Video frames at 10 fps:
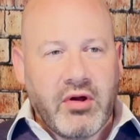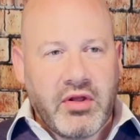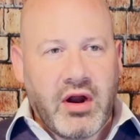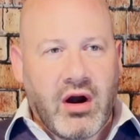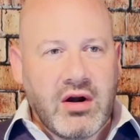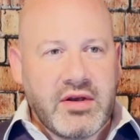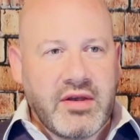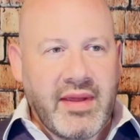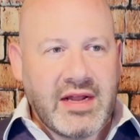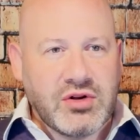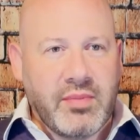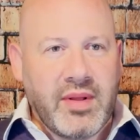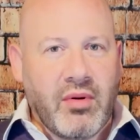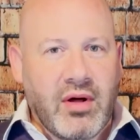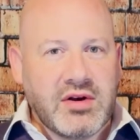really hard to make sure
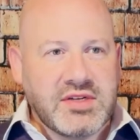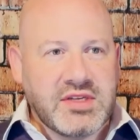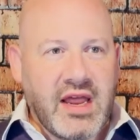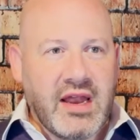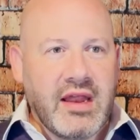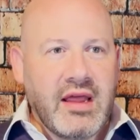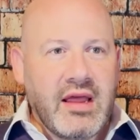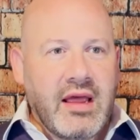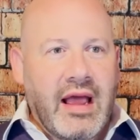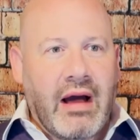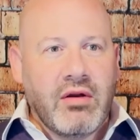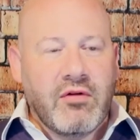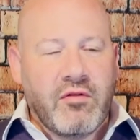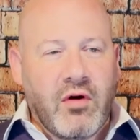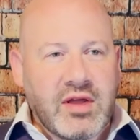people understand how to
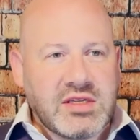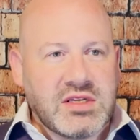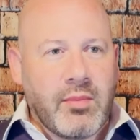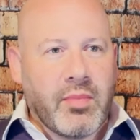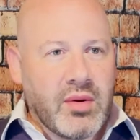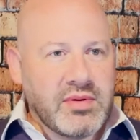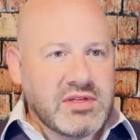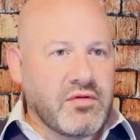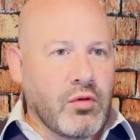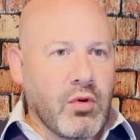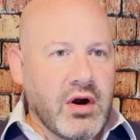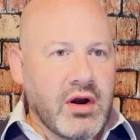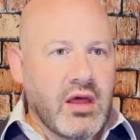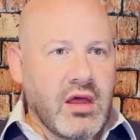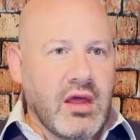focus on purposeful
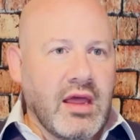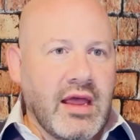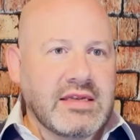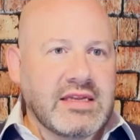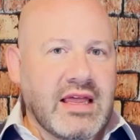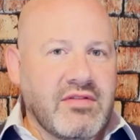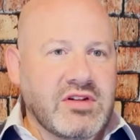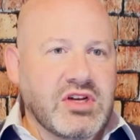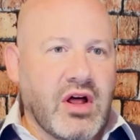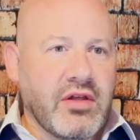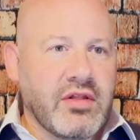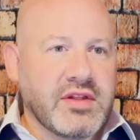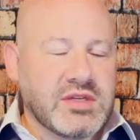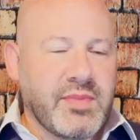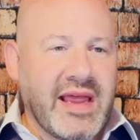work and to give each other the
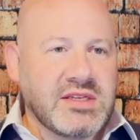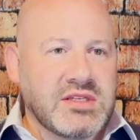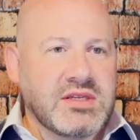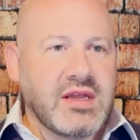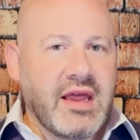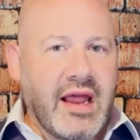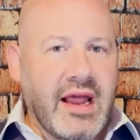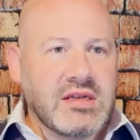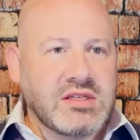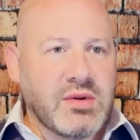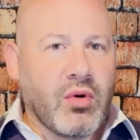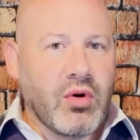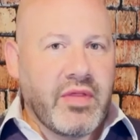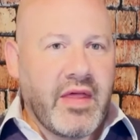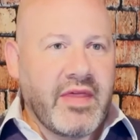space and
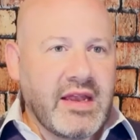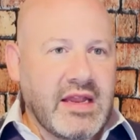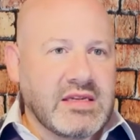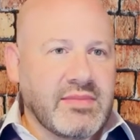support that they need to